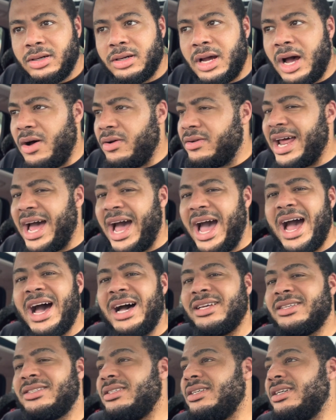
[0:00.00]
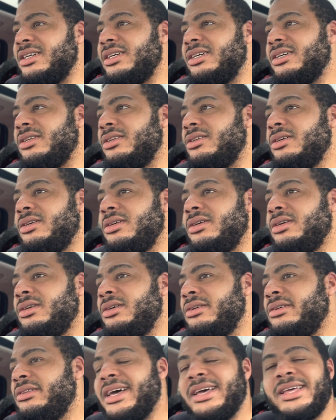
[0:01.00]
Oh, nah, son.
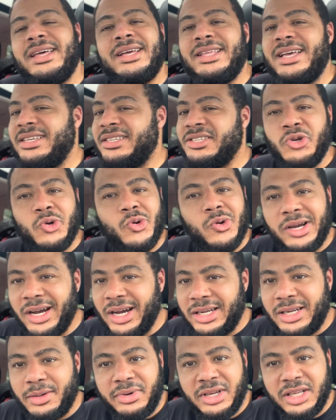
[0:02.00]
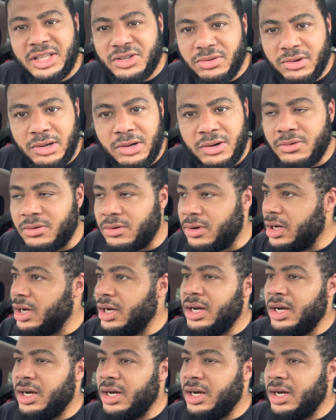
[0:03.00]
That's too good to be true.